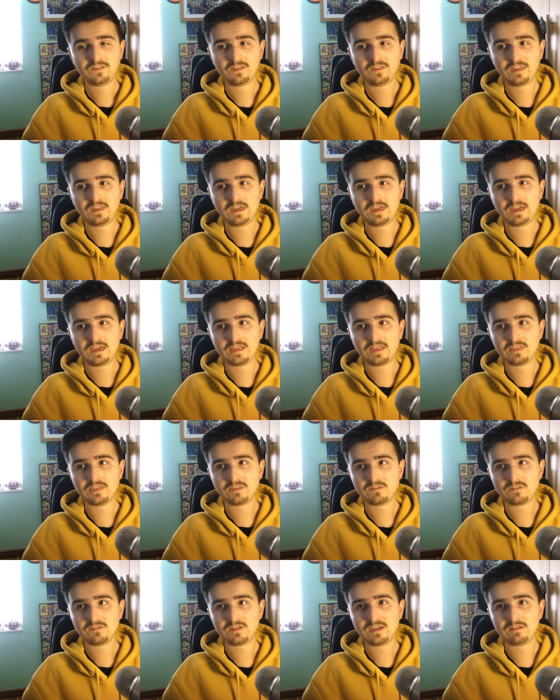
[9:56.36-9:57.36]

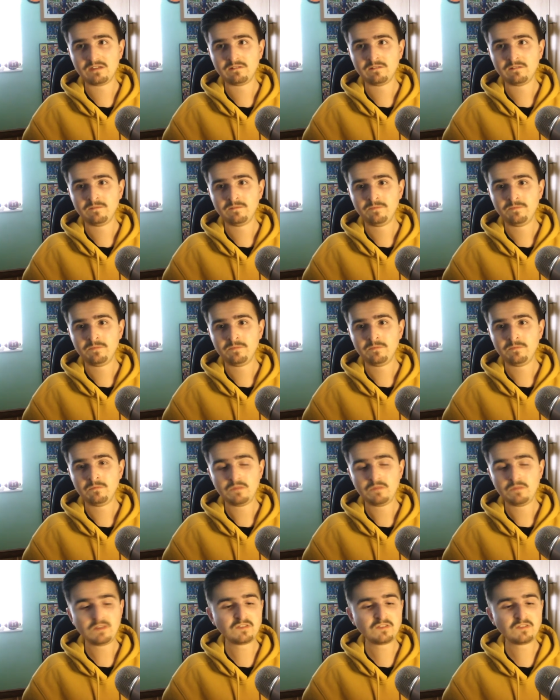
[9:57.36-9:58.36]
And yeah,
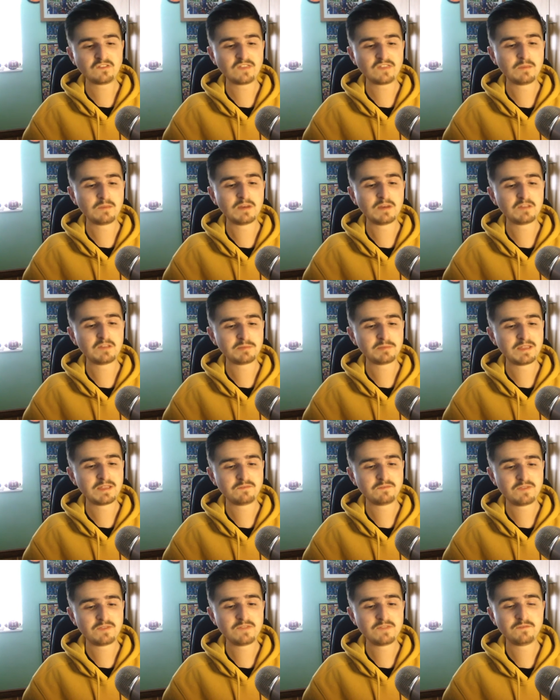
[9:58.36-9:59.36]
let's just say when I was playing
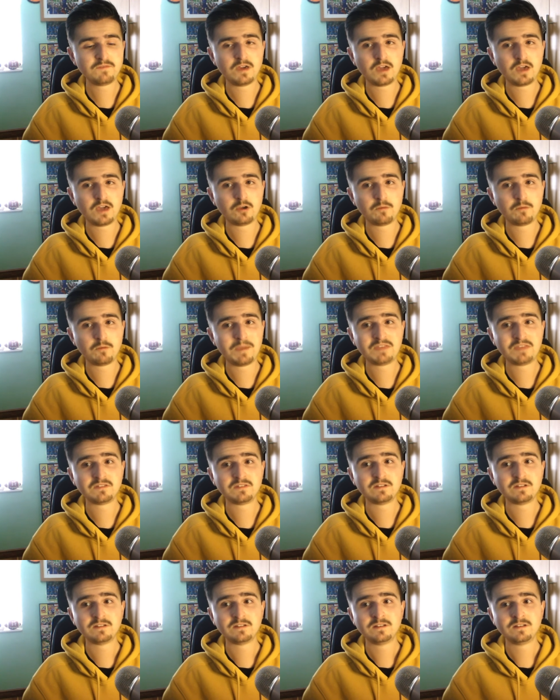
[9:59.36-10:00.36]
FIFA, I got
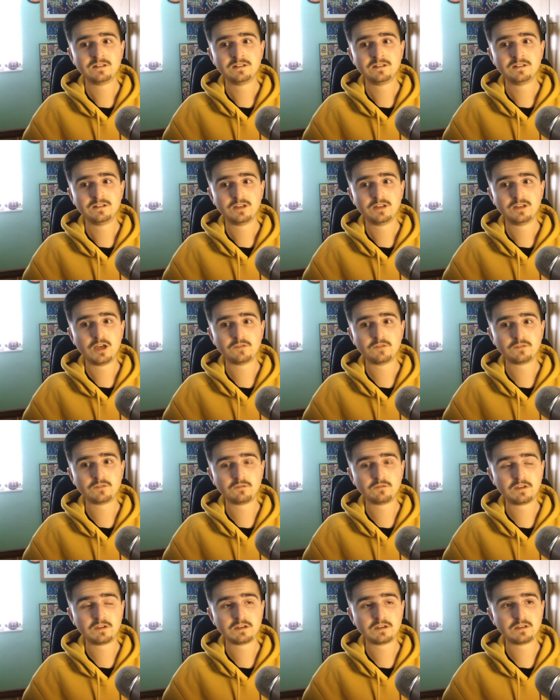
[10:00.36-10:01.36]
better after
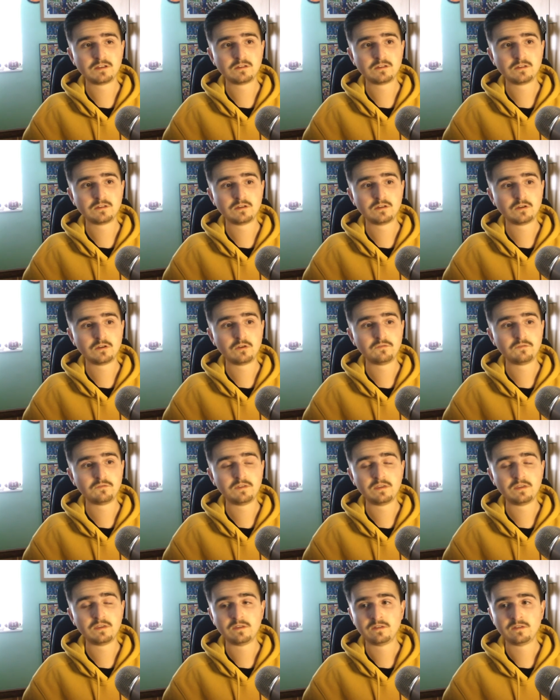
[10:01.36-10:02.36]
drinking a
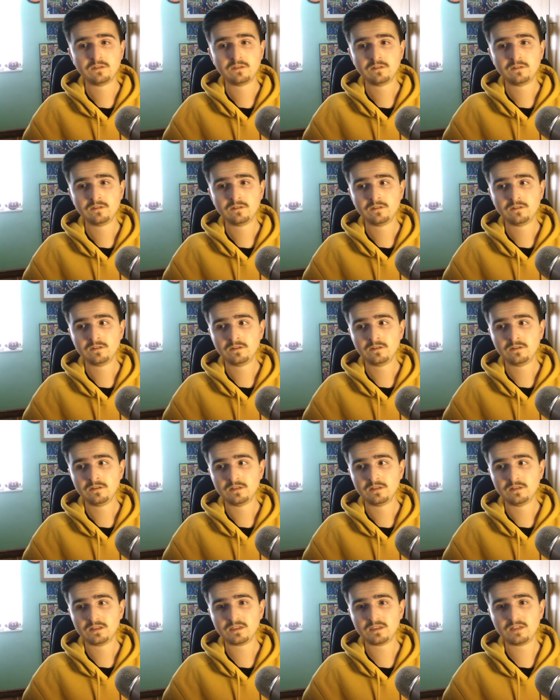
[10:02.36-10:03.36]
coffee.
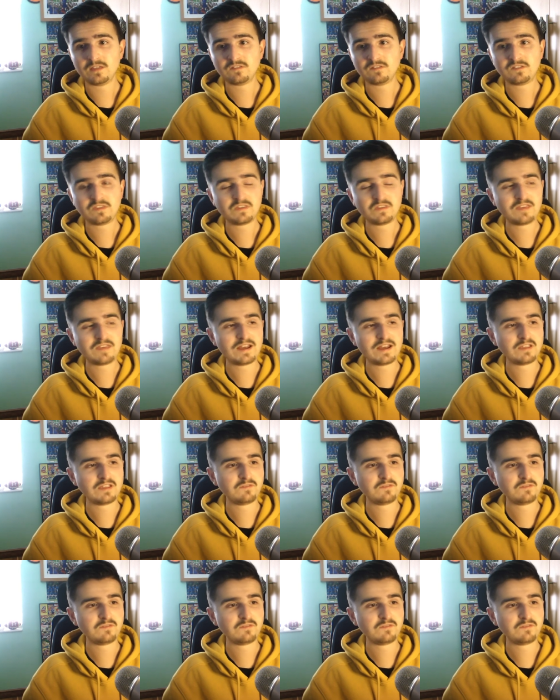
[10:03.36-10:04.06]
I don't know, it's just an Italian